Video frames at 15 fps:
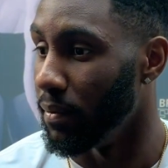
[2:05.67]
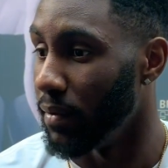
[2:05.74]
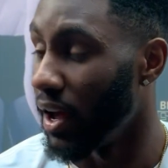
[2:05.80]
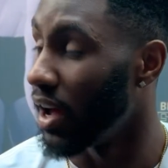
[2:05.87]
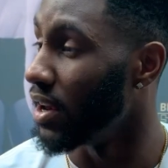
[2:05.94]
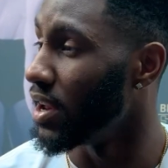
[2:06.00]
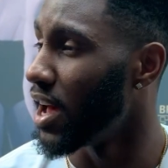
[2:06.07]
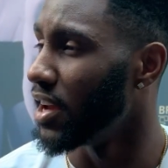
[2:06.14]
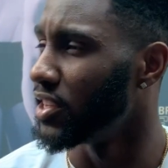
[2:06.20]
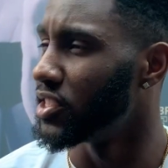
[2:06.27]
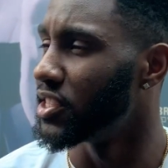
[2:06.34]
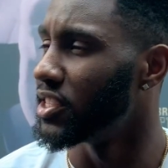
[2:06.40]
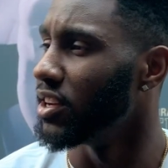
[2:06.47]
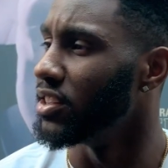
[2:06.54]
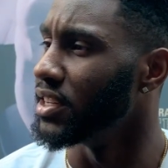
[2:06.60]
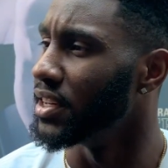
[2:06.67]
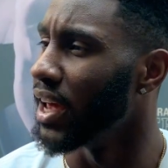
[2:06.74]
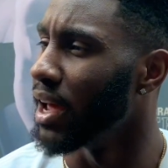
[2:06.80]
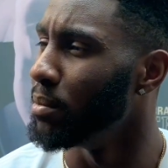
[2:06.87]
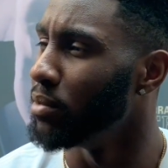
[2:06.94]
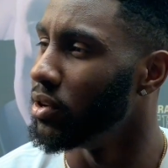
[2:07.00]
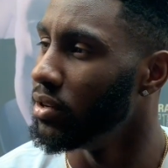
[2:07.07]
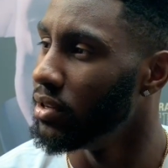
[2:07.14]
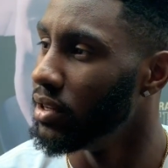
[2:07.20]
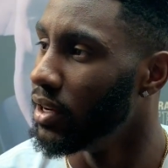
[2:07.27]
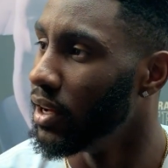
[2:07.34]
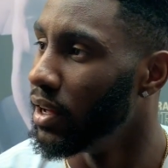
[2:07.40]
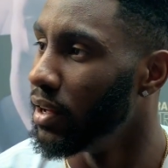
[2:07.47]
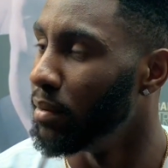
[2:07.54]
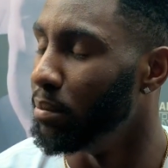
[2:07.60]
Not necessarily gamble,
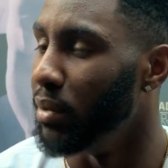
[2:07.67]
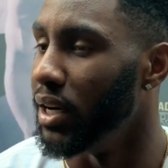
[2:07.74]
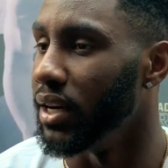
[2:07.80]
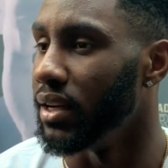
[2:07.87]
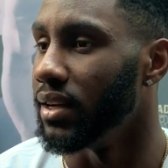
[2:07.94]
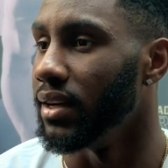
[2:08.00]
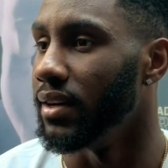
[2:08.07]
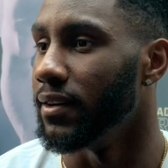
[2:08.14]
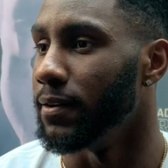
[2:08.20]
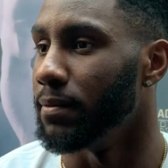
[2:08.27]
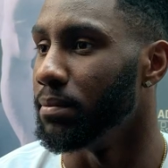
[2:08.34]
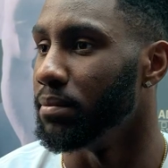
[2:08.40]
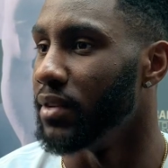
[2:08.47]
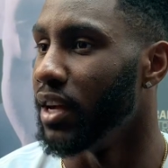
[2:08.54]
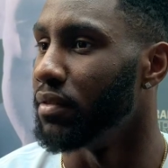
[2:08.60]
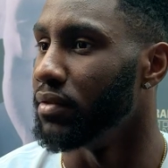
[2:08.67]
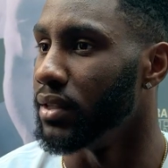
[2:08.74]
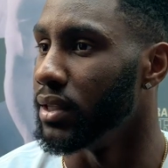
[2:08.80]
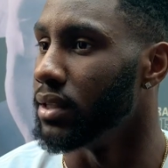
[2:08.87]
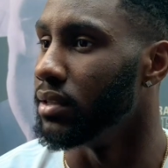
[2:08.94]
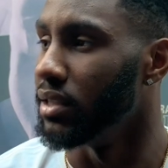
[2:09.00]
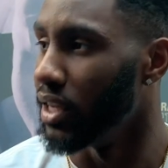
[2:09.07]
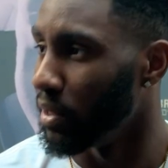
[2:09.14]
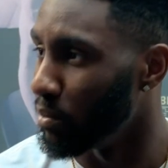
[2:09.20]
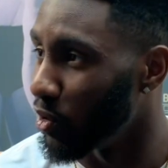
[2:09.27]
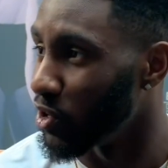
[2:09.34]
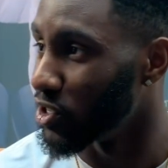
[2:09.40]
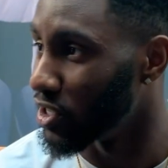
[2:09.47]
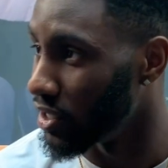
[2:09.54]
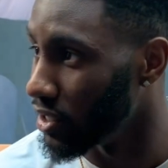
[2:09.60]
but definitely get
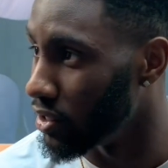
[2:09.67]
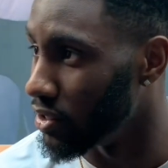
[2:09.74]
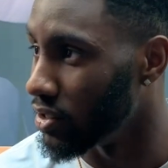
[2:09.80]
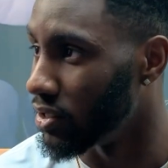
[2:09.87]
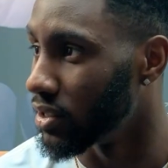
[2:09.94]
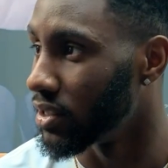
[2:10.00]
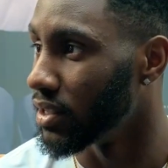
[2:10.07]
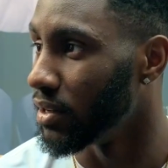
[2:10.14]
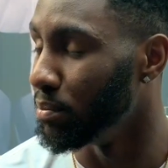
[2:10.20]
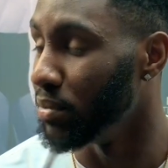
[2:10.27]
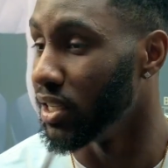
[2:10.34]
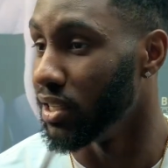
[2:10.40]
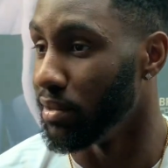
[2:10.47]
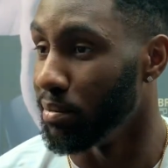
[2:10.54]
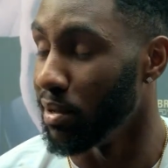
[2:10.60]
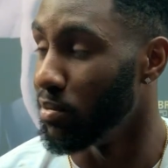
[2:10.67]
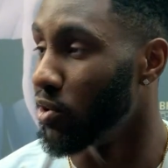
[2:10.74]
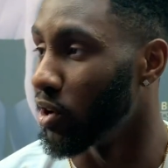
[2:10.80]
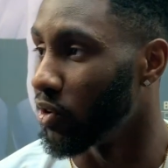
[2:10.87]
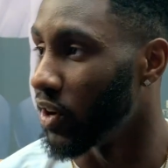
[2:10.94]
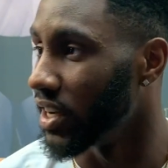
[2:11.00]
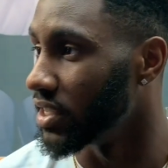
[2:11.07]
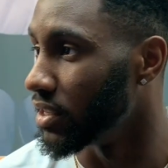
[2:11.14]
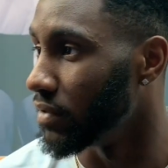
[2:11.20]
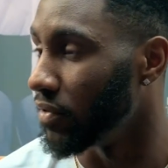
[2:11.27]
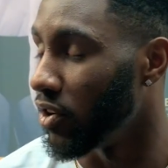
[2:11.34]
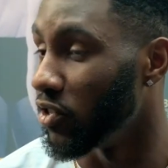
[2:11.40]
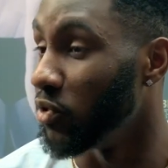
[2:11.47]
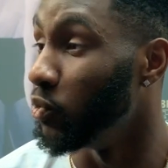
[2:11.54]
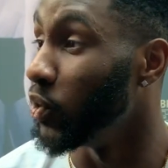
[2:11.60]
more steals, be more aggressive
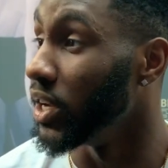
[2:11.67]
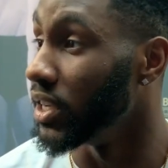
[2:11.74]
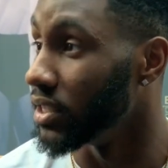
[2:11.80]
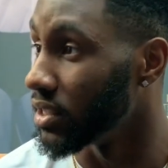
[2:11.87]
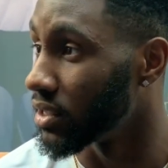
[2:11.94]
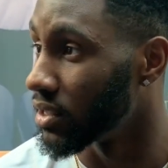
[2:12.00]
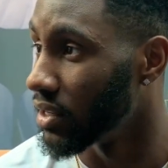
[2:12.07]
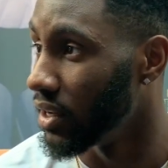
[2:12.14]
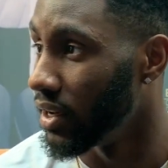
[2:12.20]
on the wings